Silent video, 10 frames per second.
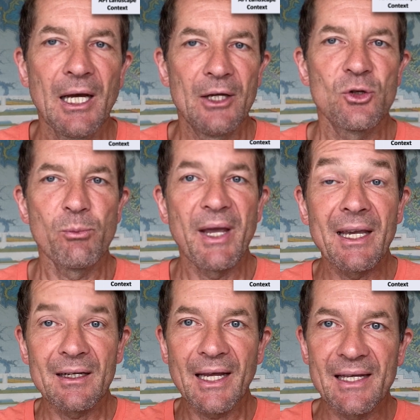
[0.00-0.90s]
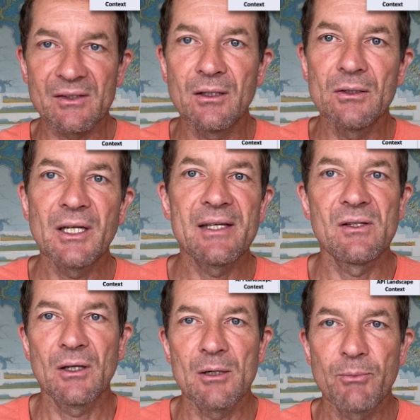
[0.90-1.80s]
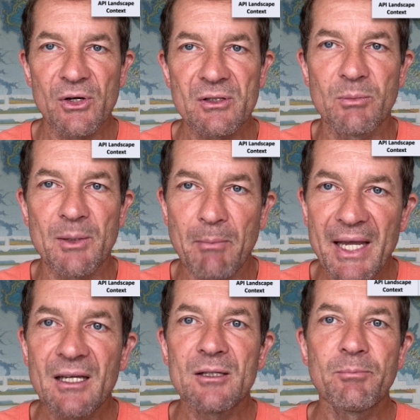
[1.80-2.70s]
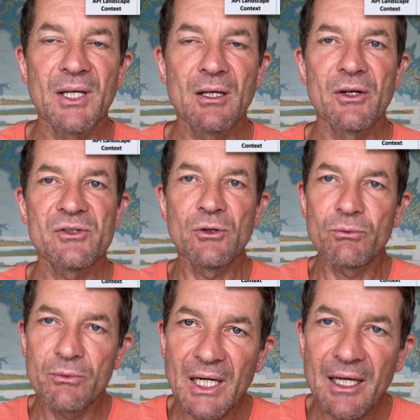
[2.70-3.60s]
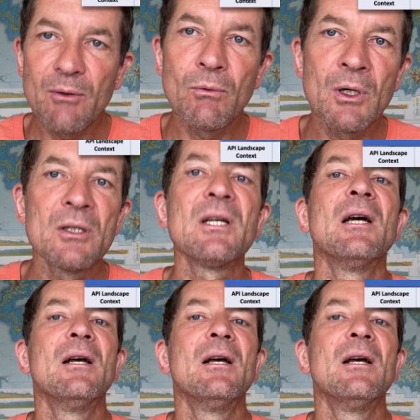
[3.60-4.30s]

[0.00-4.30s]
to make it as good as you can possibly make it because you really want